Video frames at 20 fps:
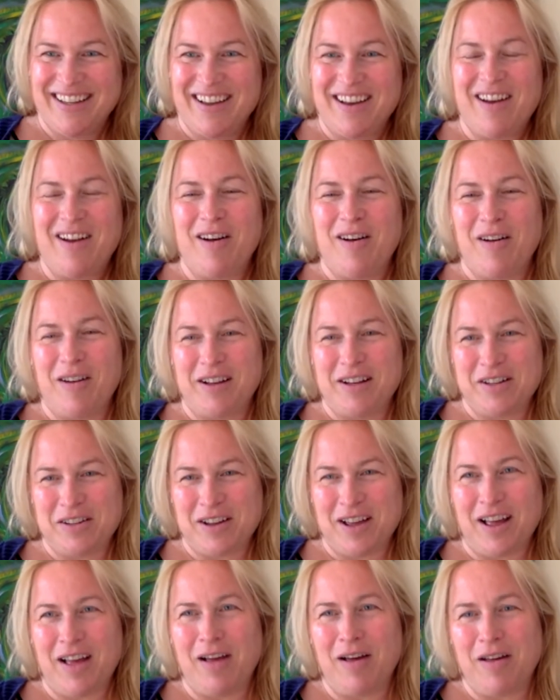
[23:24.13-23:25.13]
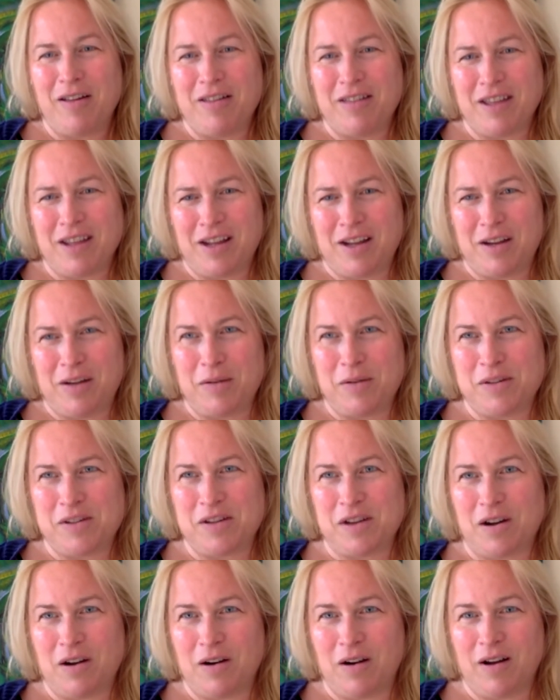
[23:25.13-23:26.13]
Oh, thank you,
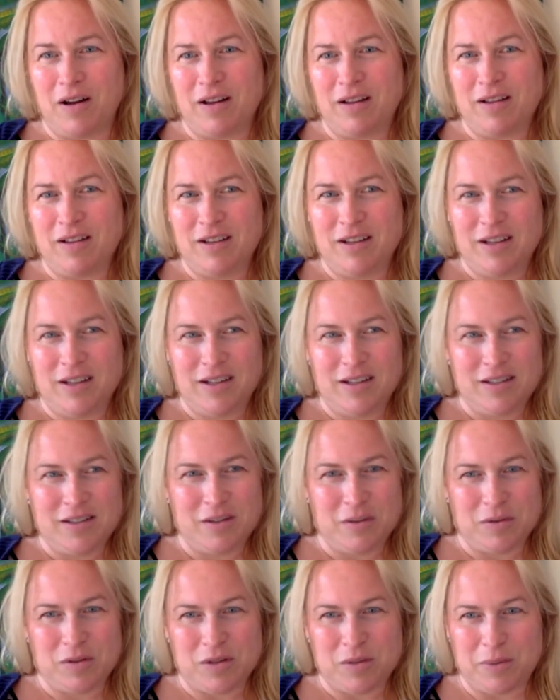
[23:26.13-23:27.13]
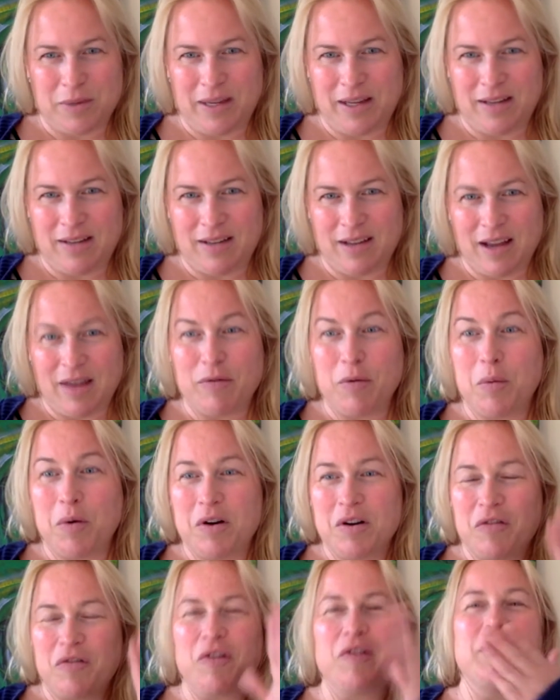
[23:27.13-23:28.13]
Azara. So sweet. Have a
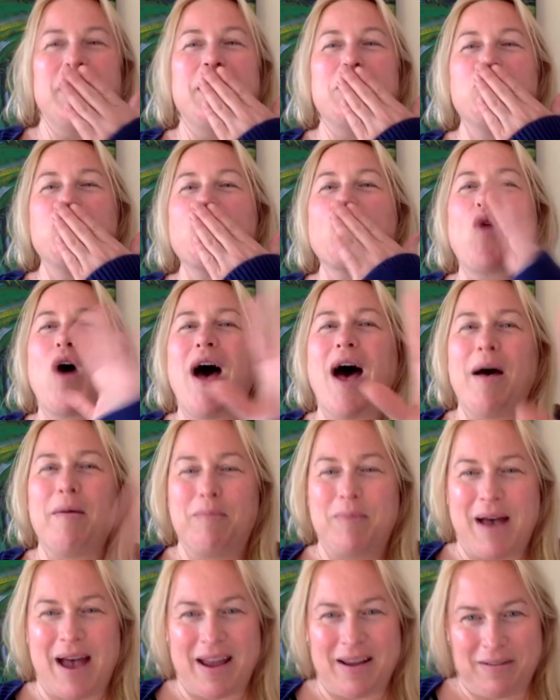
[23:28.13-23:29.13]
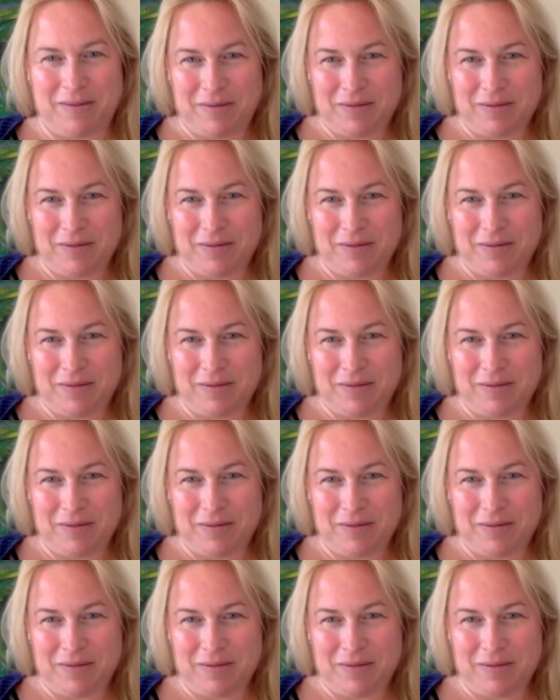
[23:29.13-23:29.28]
wonderful night. Mwah. Bye.